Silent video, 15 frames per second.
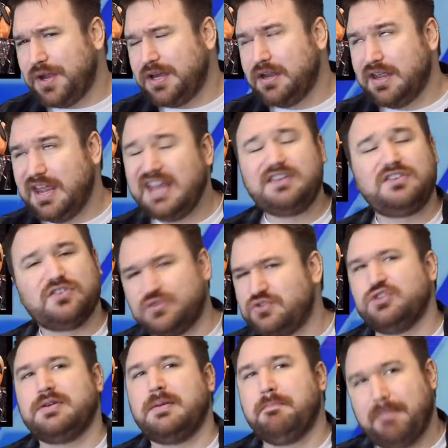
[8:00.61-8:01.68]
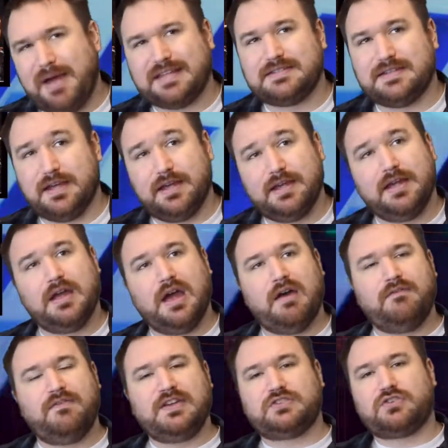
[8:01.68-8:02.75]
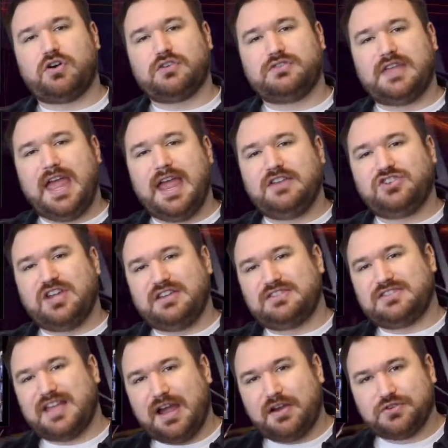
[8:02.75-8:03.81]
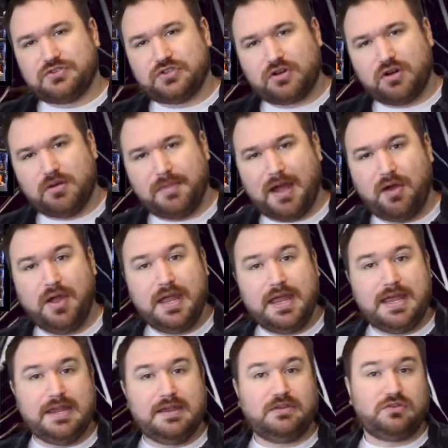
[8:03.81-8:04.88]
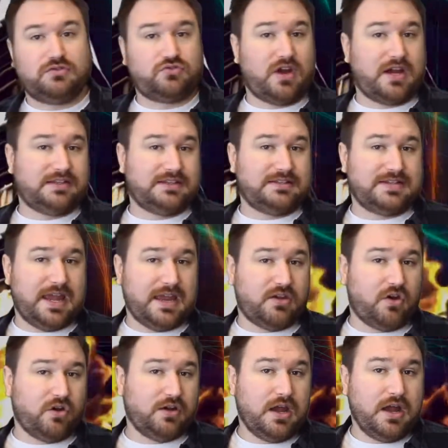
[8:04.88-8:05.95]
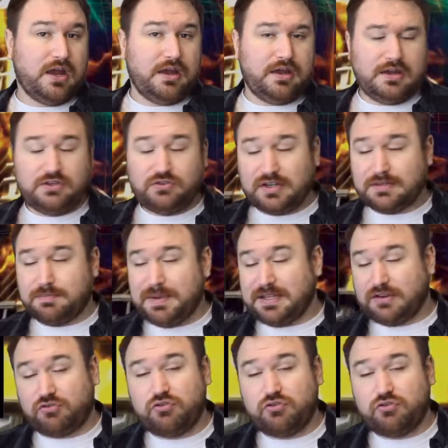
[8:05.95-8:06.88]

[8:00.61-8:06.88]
went, it doesn't matter. This caused AJ Styles to come out. He tried to beat the